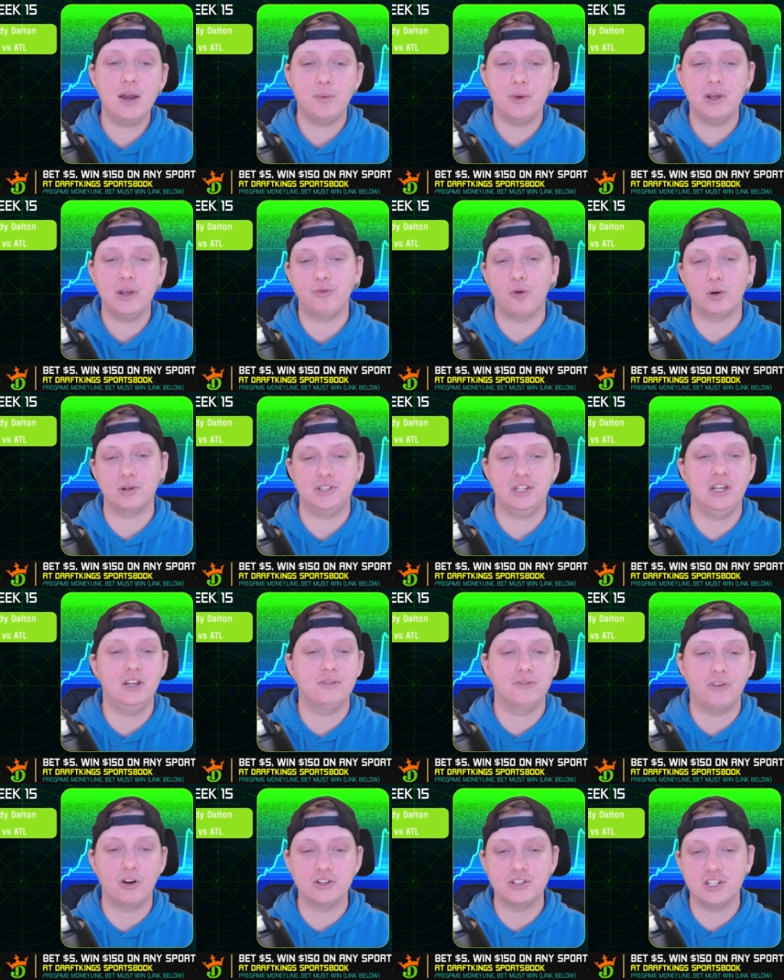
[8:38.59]
Week fourteen
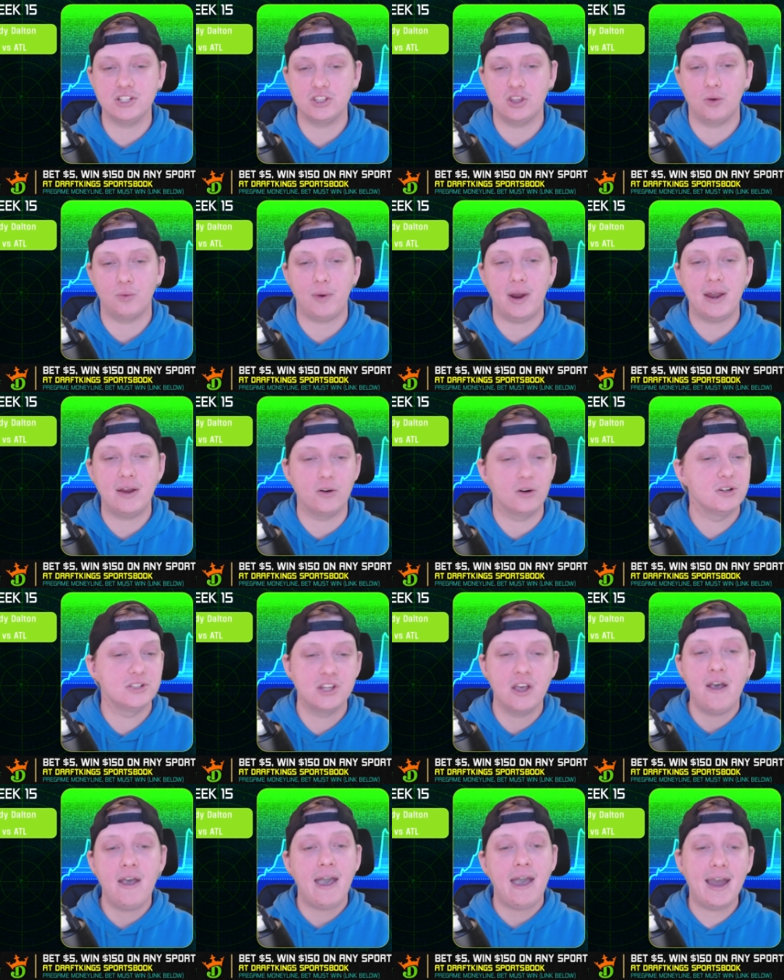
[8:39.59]
versus the Raiders
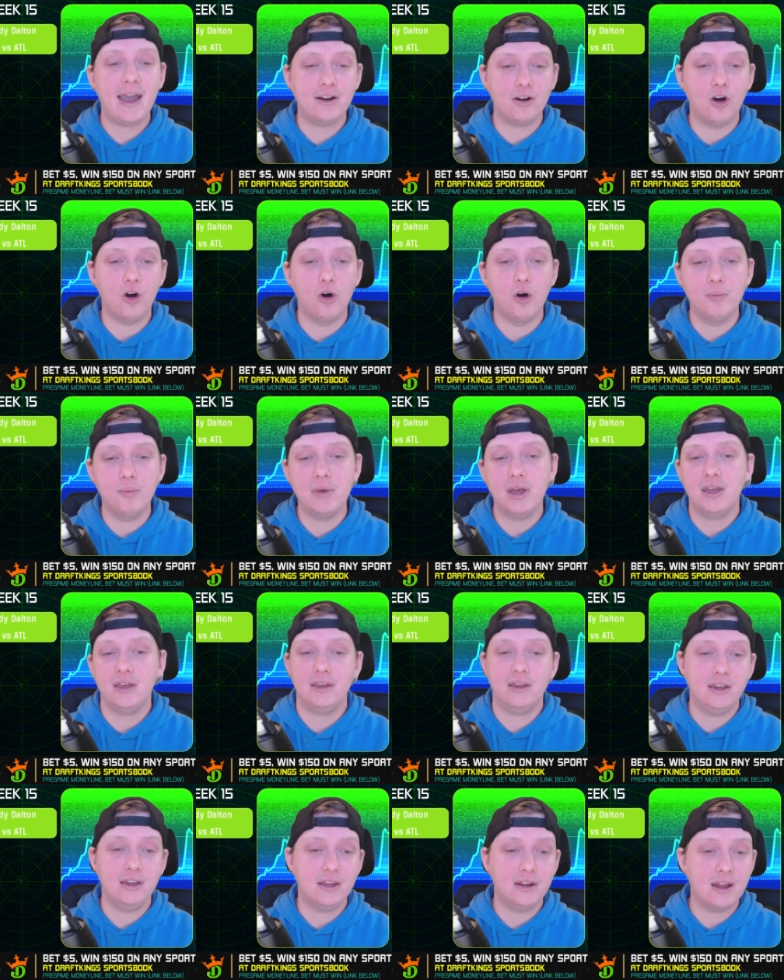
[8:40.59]
at home
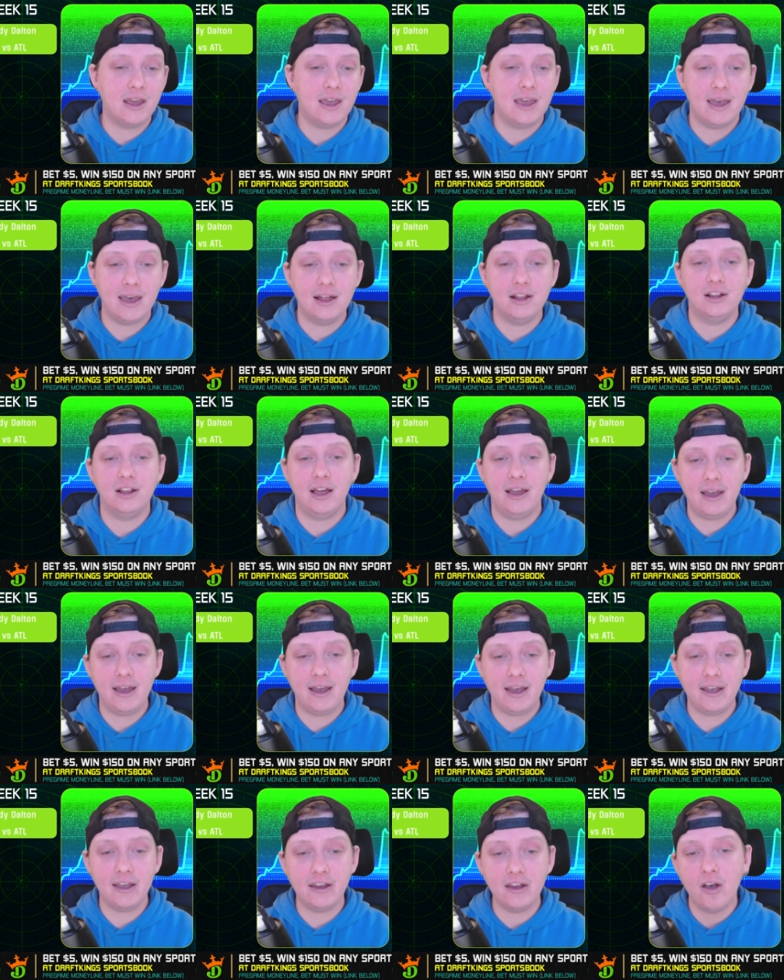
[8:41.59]
in L
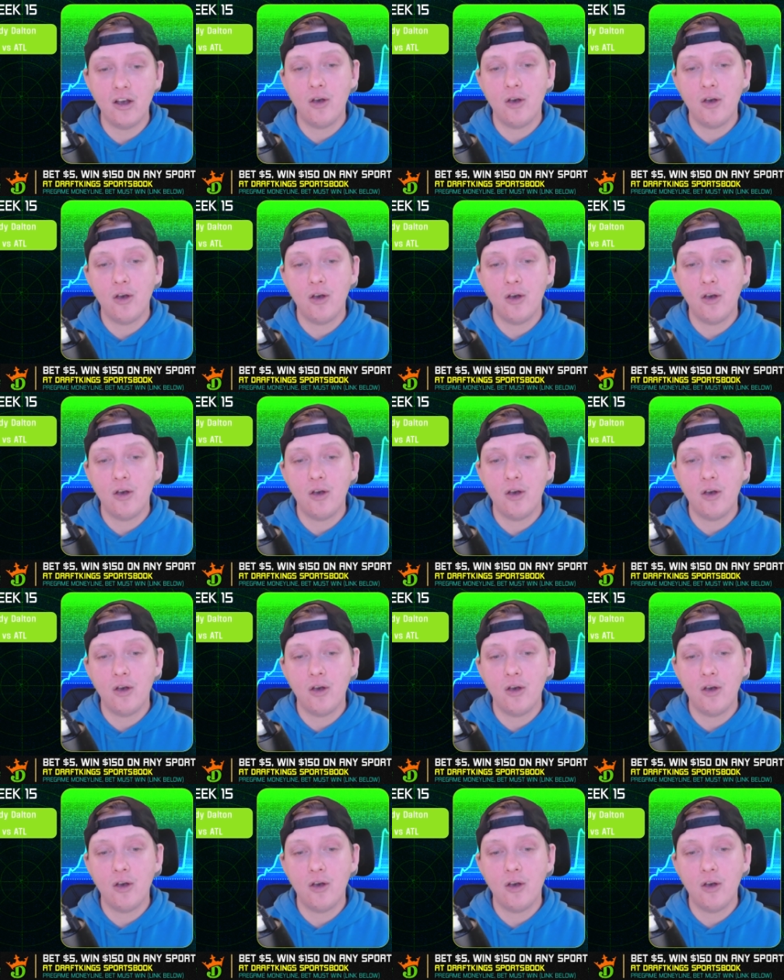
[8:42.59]
A